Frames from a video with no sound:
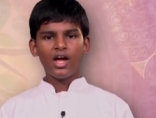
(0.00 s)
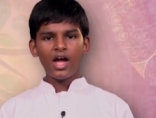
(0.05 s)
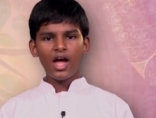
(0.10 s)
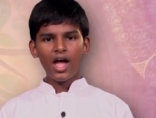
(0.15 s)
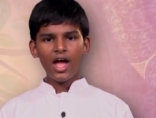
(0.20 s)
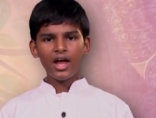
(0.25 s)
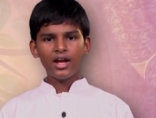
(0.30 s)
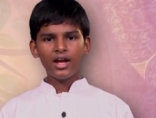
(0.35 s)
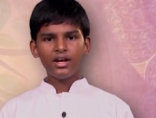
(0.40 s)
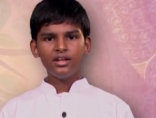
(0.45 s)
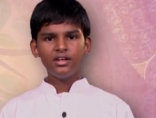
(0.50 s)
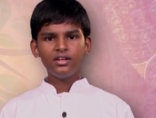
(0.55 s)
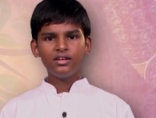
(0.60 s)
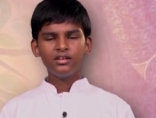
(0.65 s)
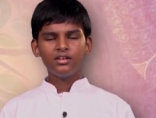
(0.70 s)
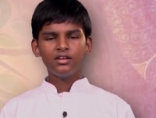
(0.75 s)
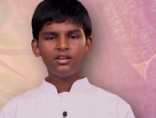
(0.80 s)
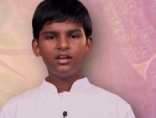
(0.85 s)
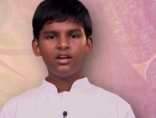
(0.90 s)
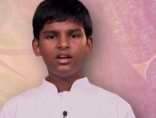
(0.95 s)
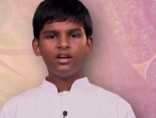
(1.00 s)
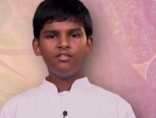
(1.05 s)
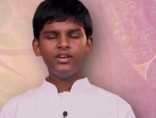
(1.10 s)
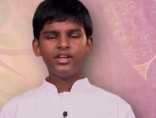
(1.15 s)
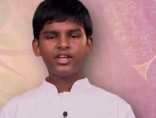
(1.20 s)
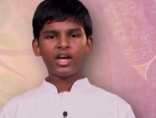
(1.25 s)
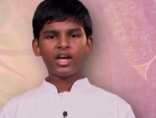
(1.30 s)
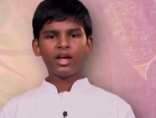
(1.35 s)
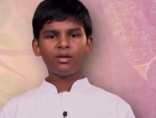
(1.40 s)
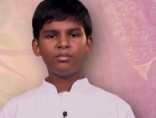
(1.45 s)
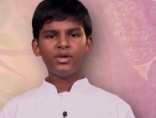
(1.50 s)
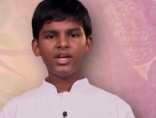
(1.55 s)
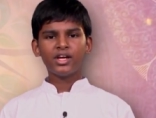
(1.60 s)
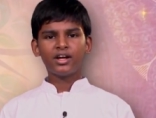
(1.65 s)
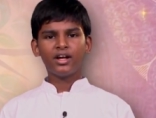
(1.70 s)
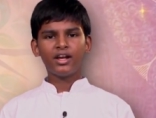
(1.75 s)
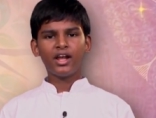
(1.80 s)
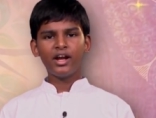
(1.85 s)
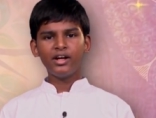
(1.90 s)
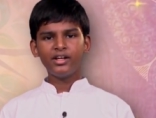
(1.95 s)
And we can make
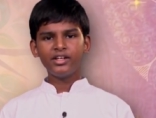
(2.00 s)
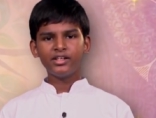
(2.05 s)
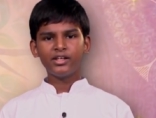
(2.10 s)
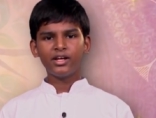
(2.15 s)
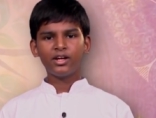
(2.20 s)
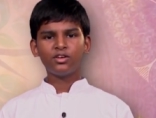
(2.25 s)
a lantern